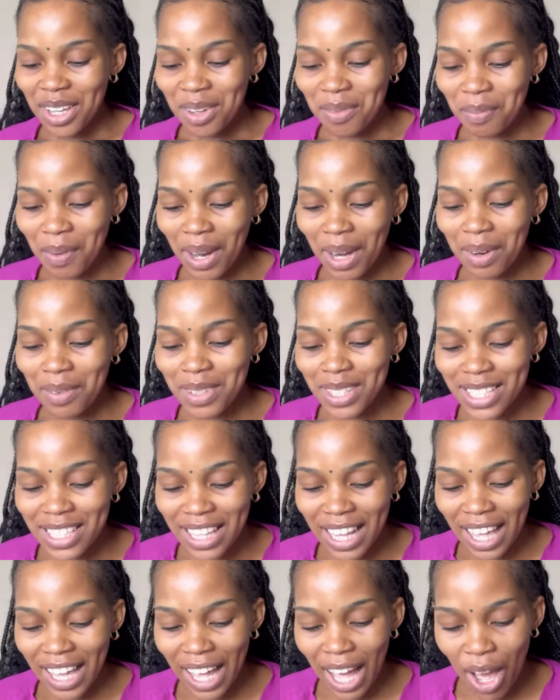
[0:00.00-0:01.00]
But I'm just
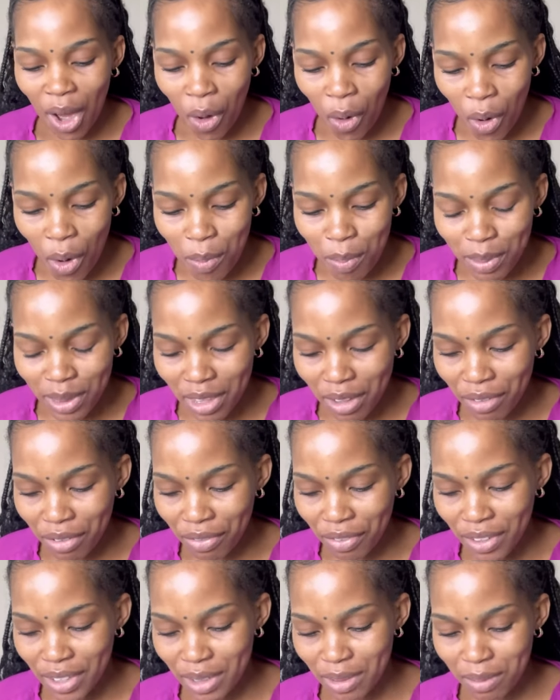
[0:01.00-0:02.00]
like, I hope they
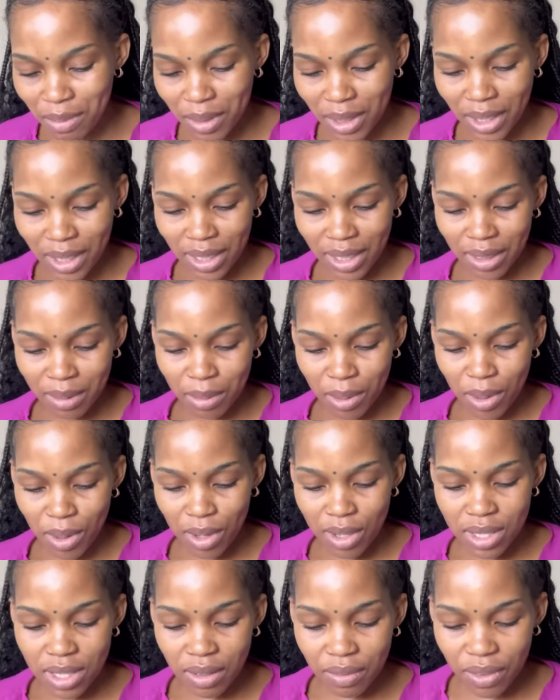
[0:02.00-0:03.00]
fit me.
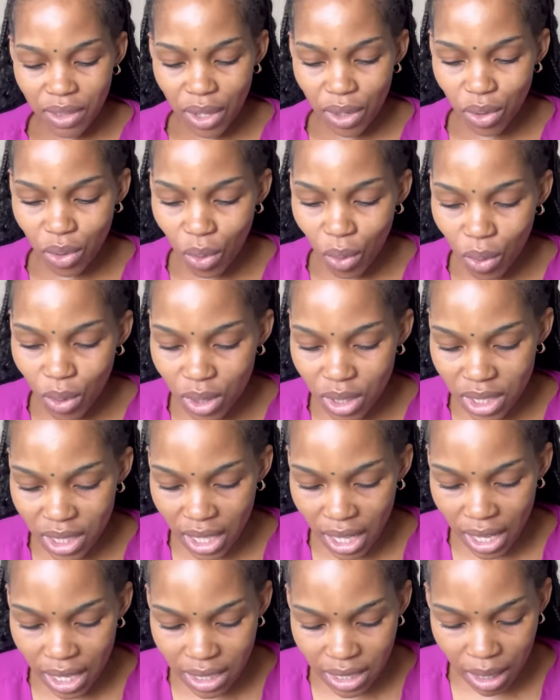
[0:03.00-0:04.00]
Because if they don't,
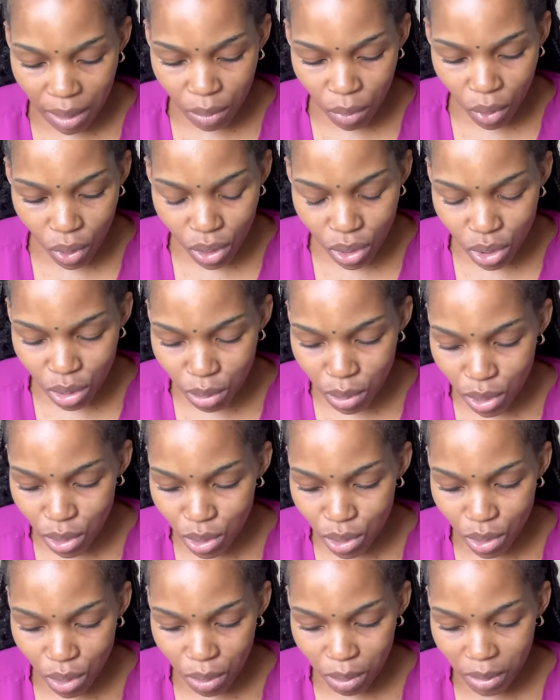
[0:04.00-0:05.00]
guys, I'm going to be
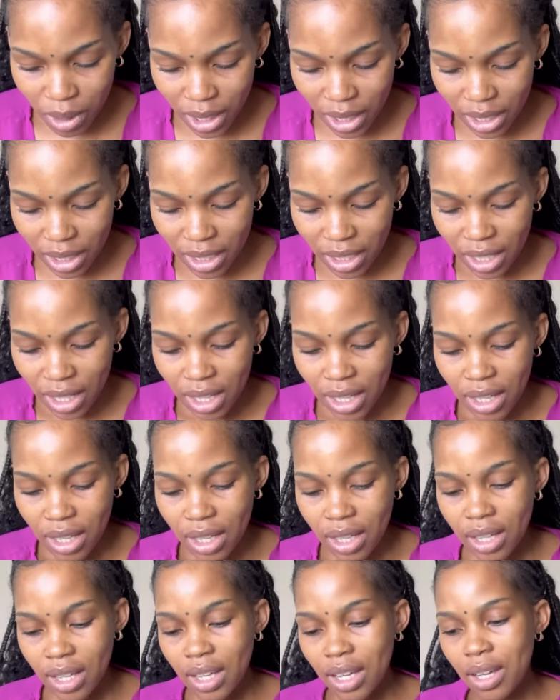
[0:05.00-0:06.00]
so mad.
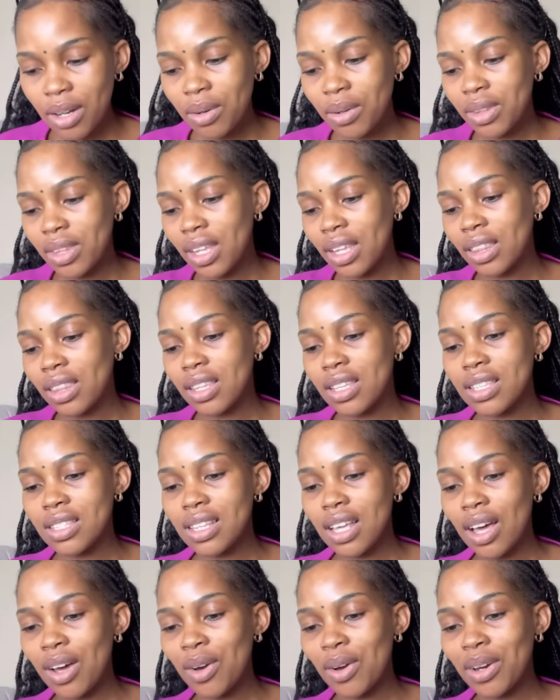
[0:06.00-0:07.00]
I don't think these
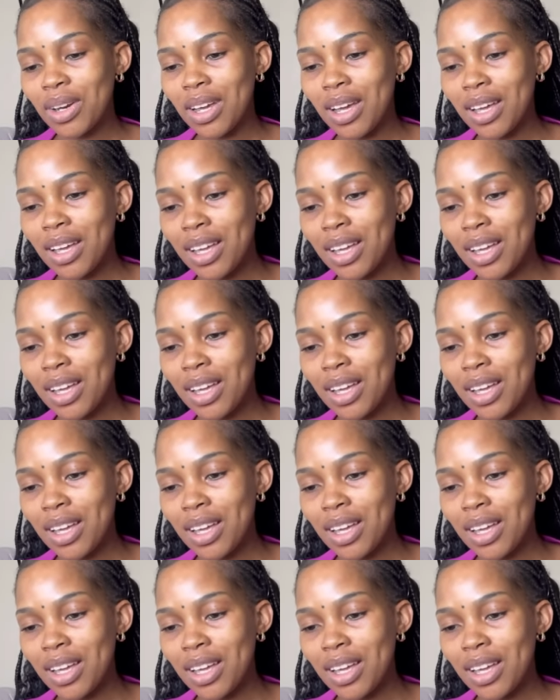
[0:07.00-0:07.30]
are gonna